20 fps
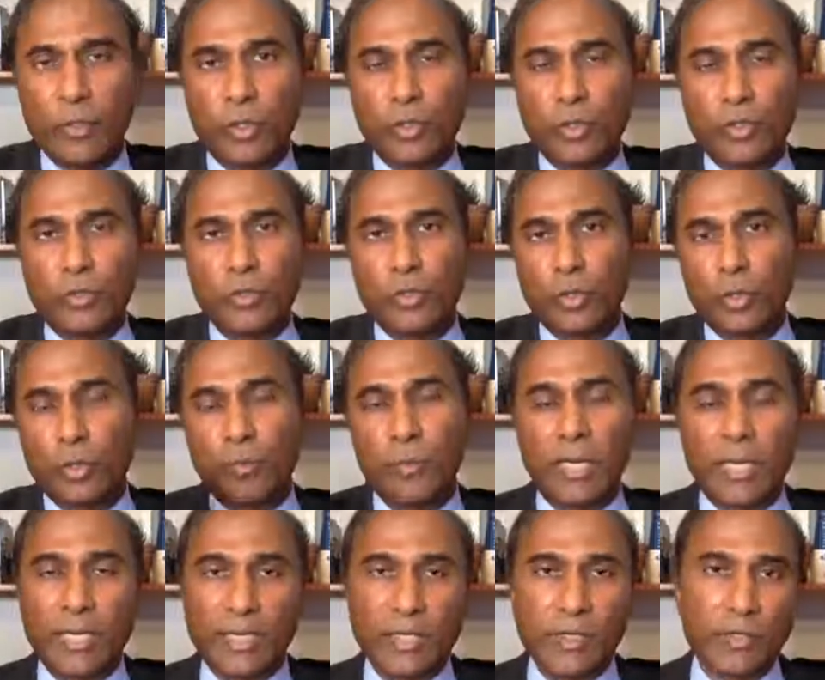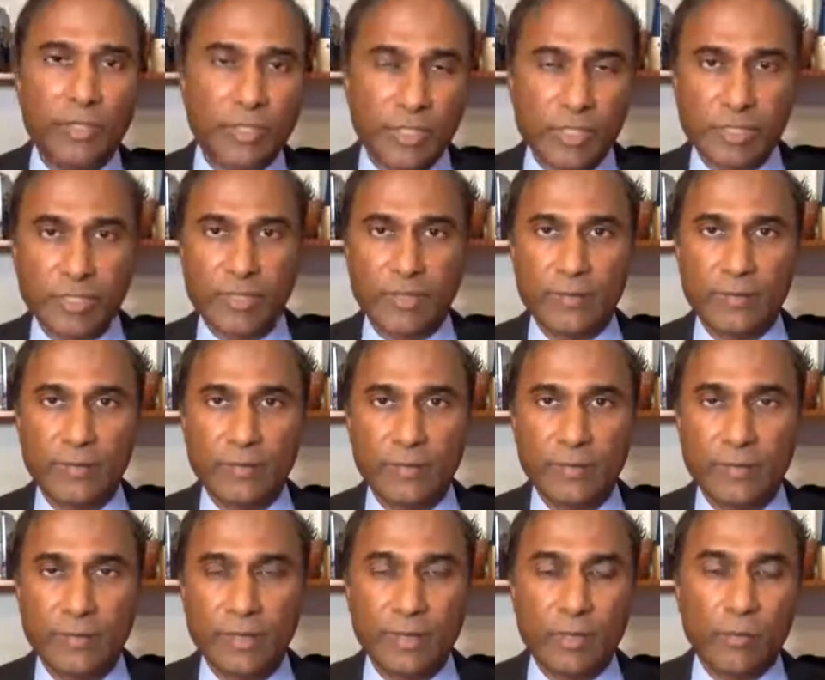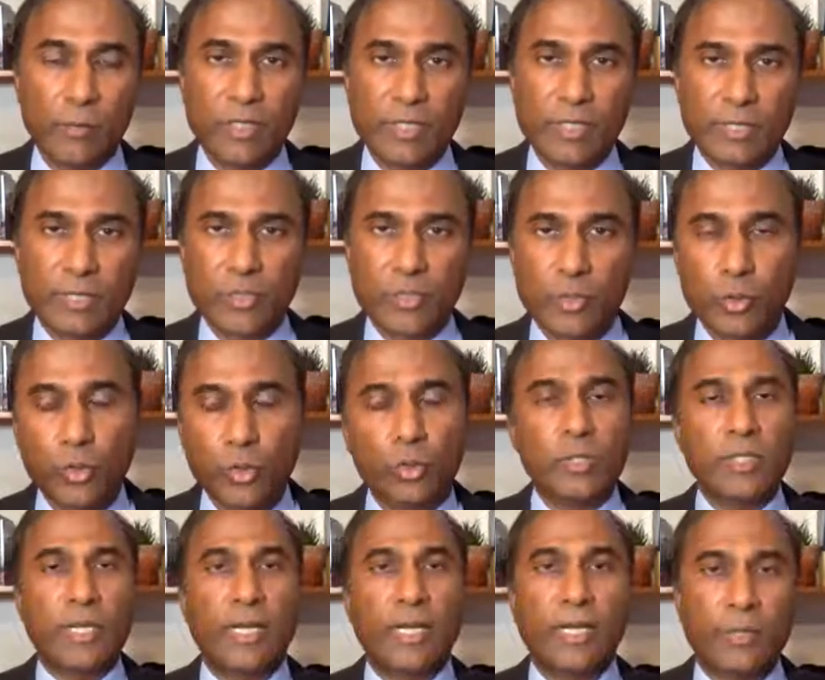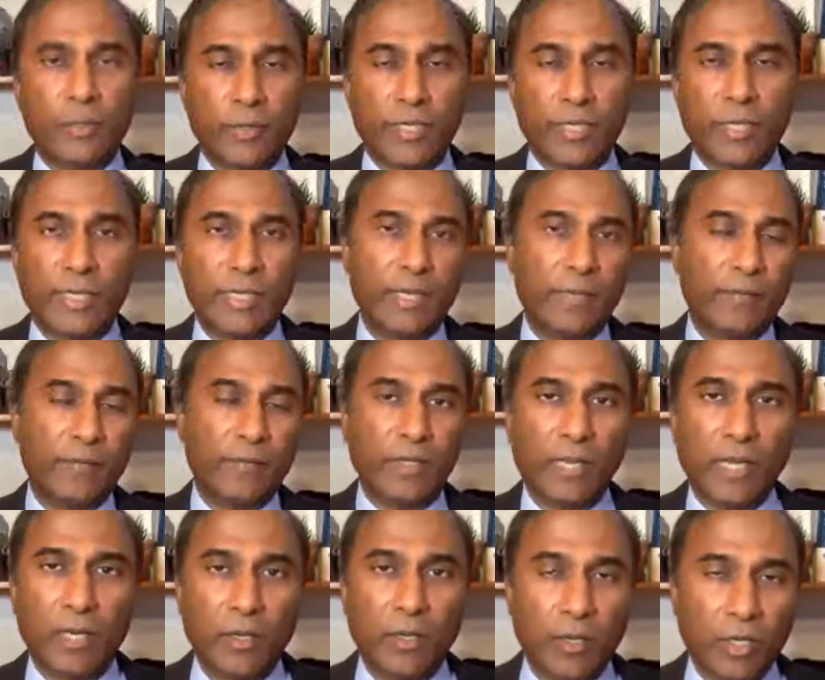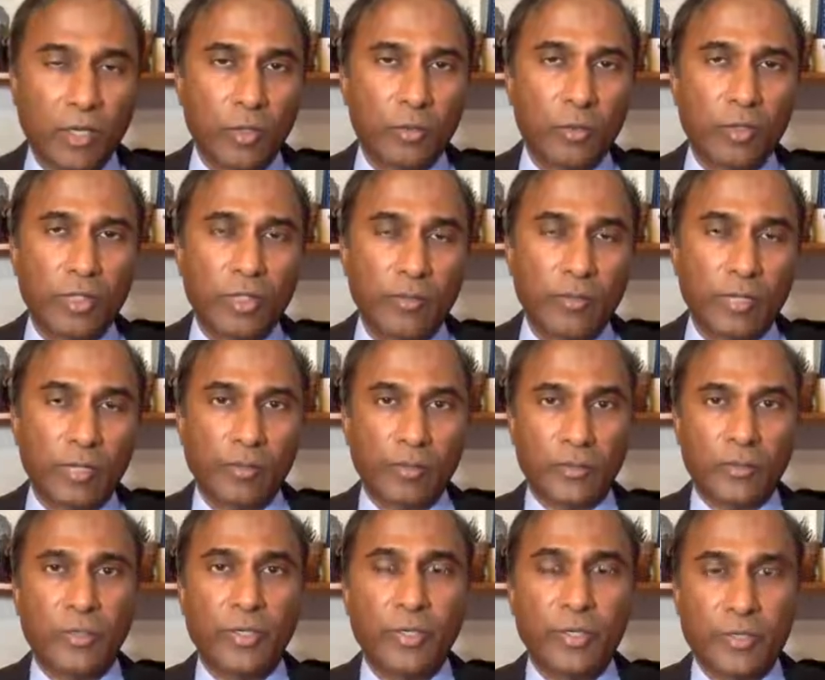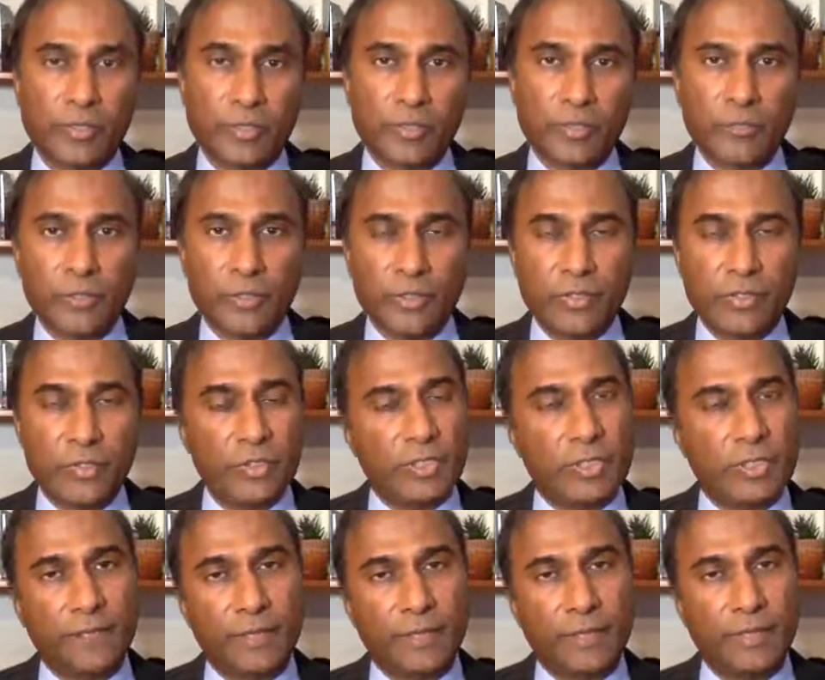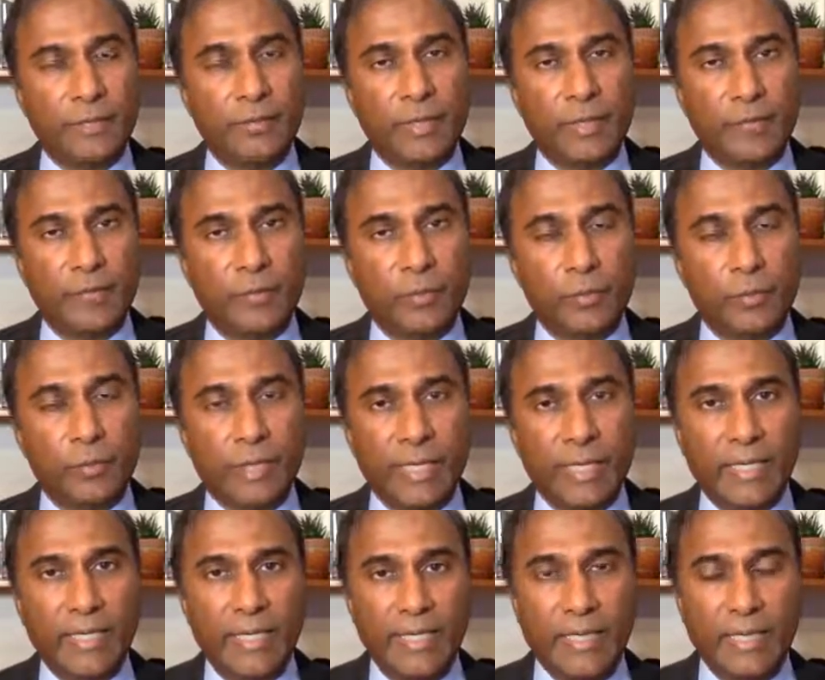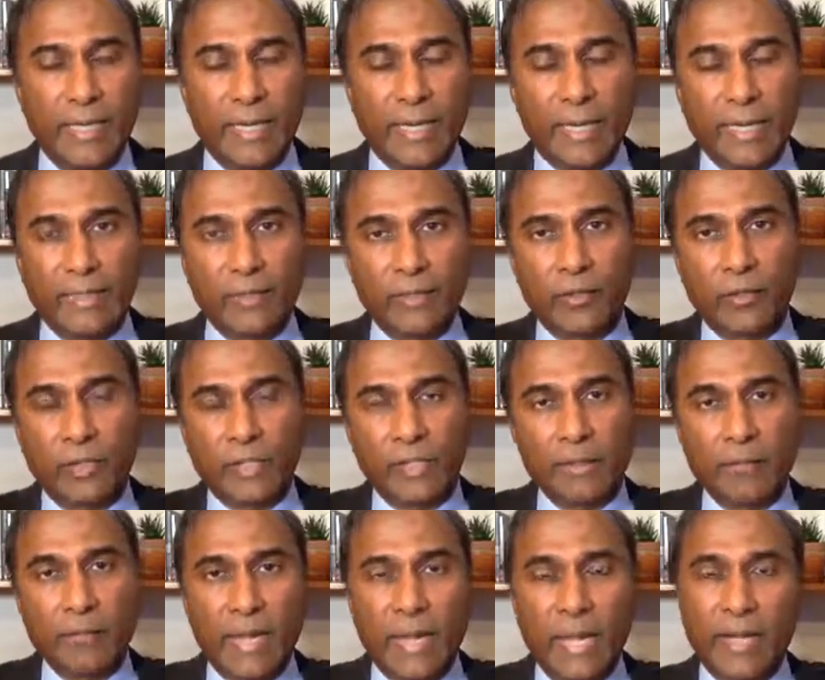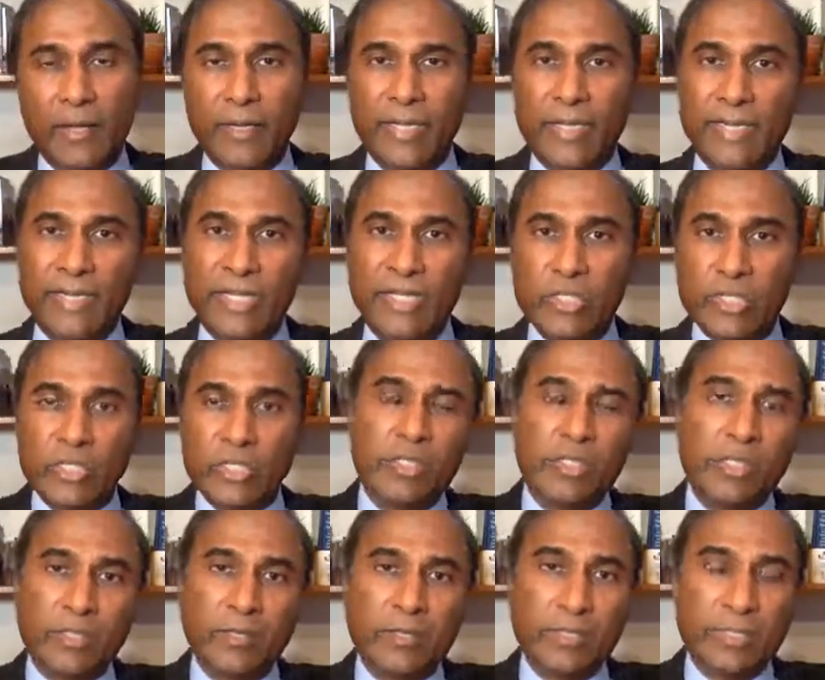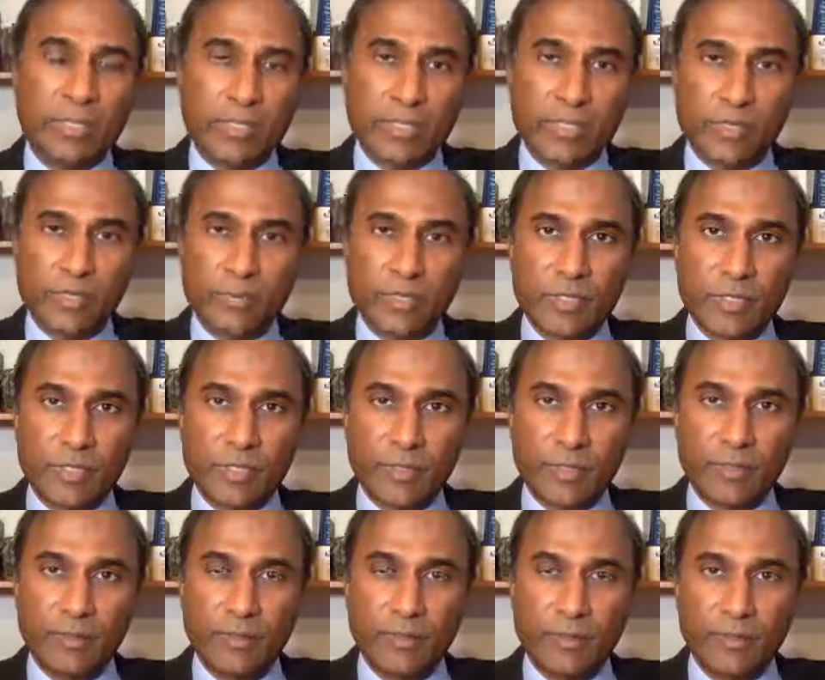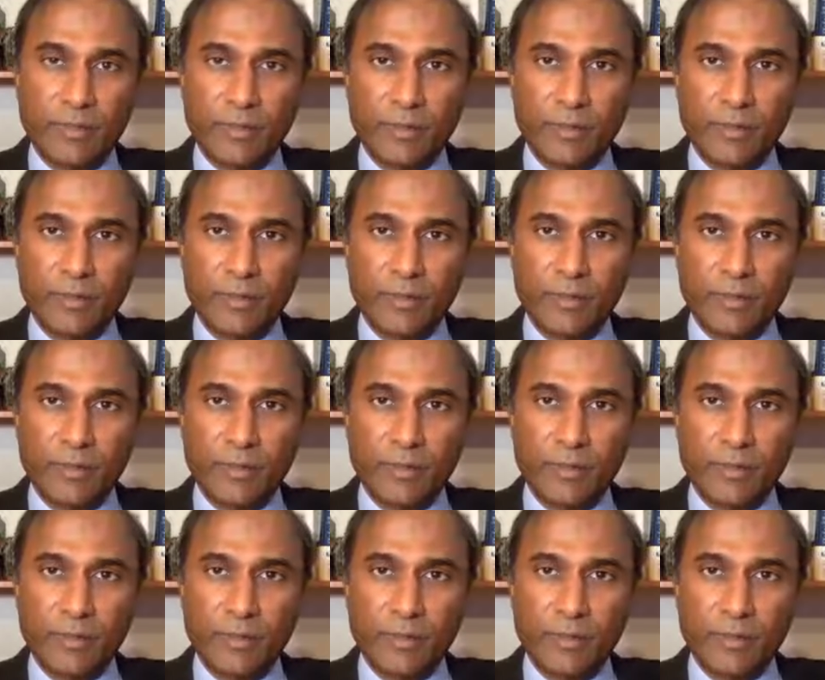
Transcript: if you go to Your Body, Your System, which is a tool that I created out of a lot of hard work, around 30 years of research after I did my Fulbright, I literally married engineering systems theory.